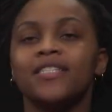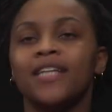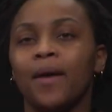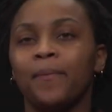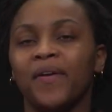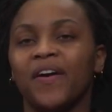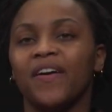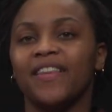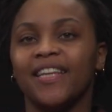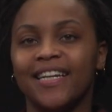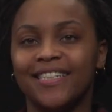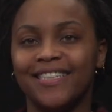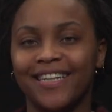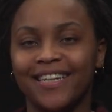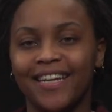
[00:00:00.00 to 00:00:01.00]
topic on the
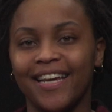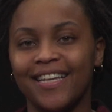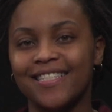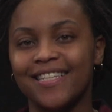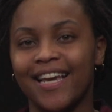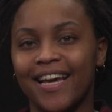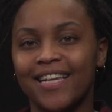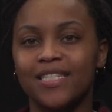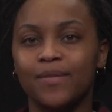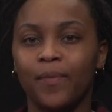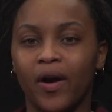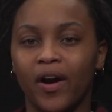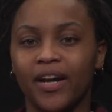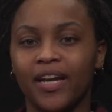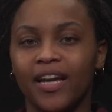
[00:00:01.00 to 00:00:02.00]
agenda is guest
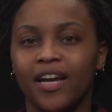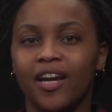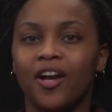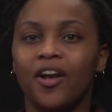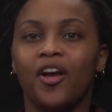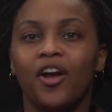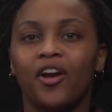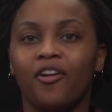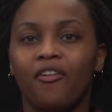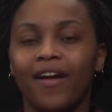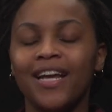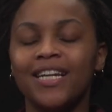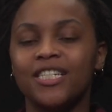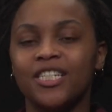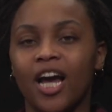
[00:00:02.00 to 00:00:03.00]
parking.
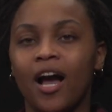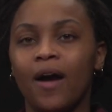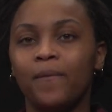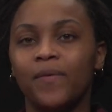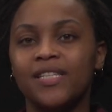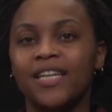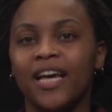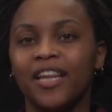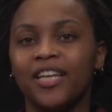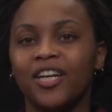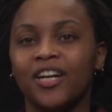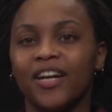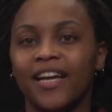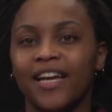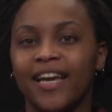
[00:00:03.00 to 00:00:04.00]
Great job with telling
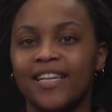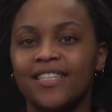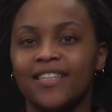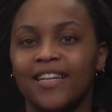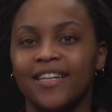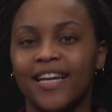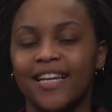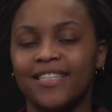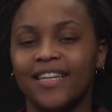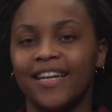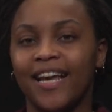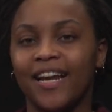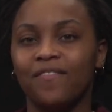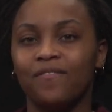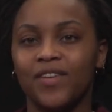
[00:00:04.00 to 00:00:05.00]
your guests the
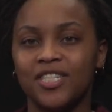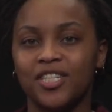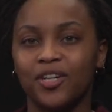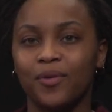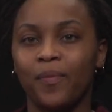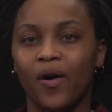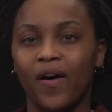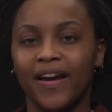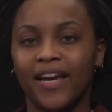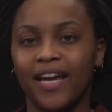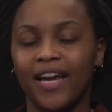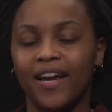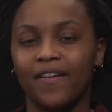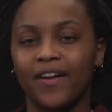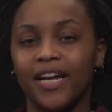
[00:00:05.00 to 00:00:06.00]
designated visitor parking
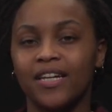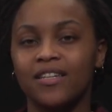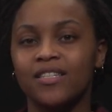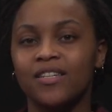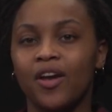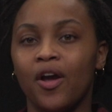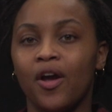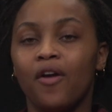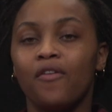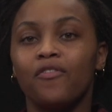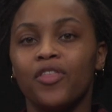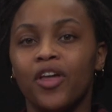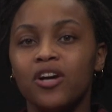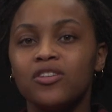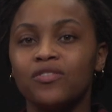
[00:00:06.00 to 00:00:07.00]
areas. For
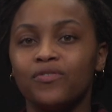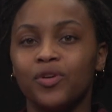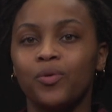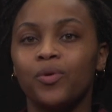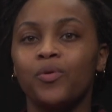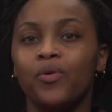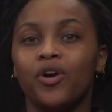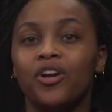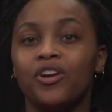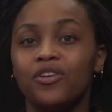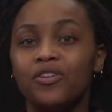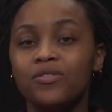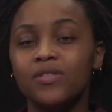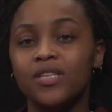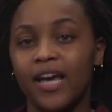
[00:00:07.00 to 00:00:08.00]
those of you who are
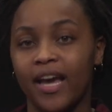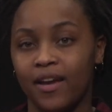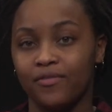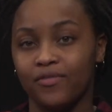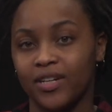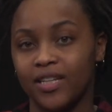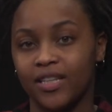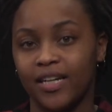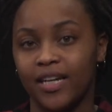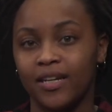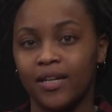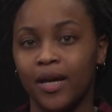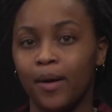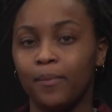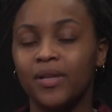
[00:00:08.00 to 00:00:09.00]
new to Avery Glen,
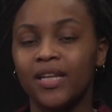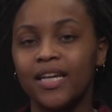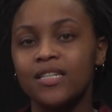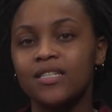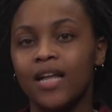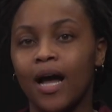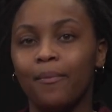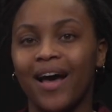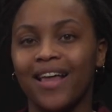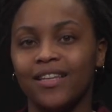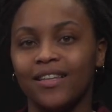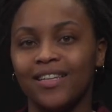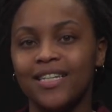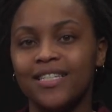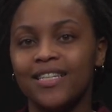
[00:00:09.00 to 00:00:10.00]
please stop by the
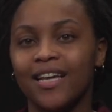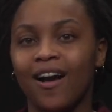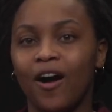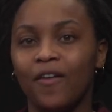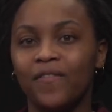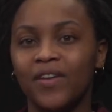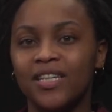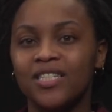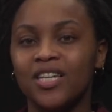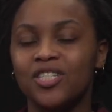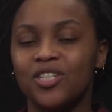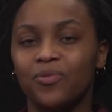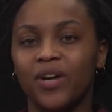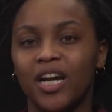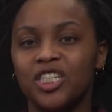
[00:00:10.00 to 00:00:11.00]
leasing office
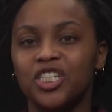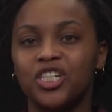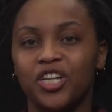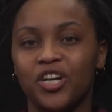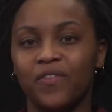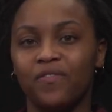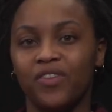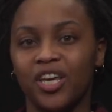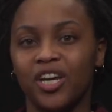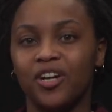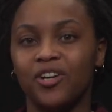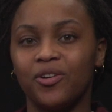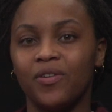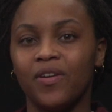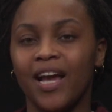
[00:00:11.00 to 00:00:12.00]
to register your
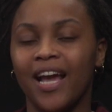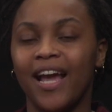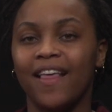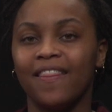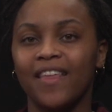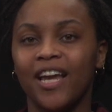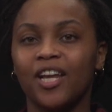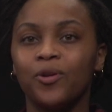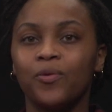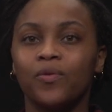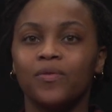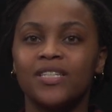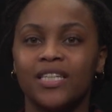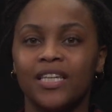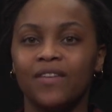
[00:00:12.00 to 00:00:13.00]
vehicle, and then you will
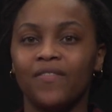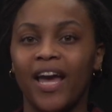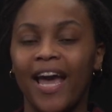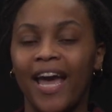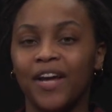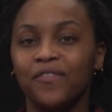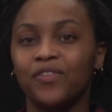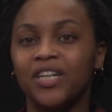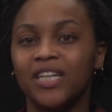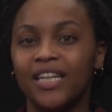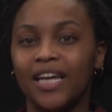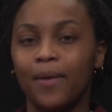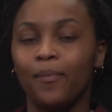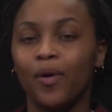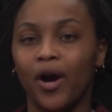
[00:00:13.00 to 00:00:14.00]
receive a Avery
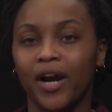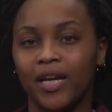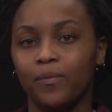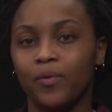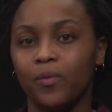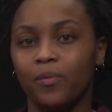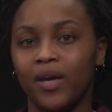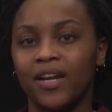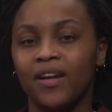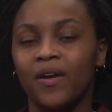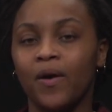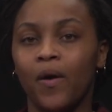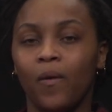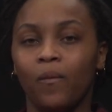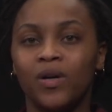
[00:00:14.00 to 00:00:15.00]
Glen parking permit,
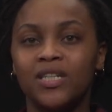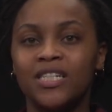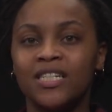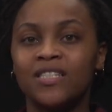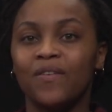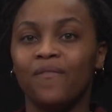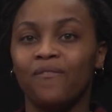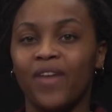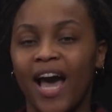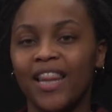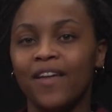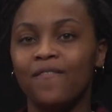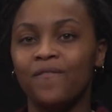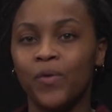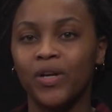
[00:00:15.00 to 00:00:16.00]
which is
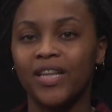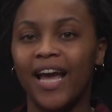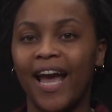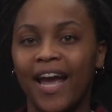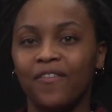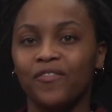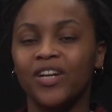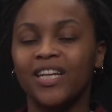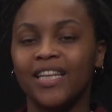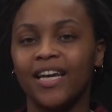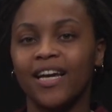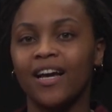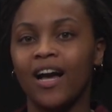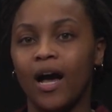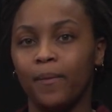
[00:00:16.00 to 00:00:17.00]
valid for the Avery
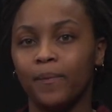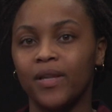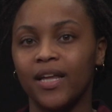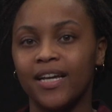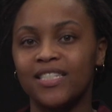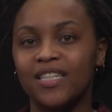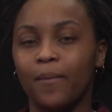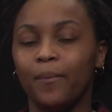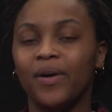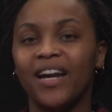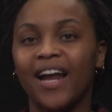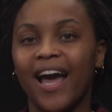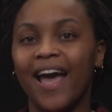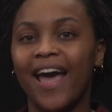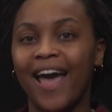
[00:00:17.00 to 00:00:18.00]
Glen complex, but
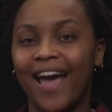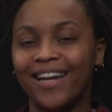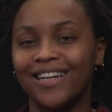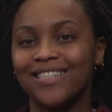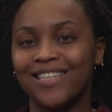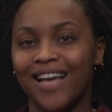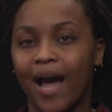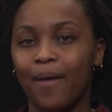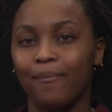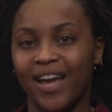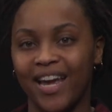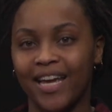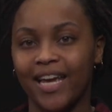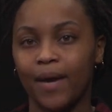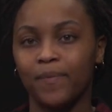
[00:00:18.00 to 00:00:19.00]
not Agnes Scott
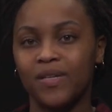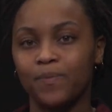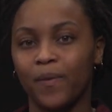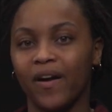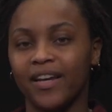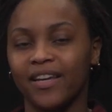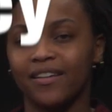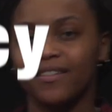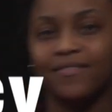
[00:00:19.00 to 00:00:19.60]
main campus parking.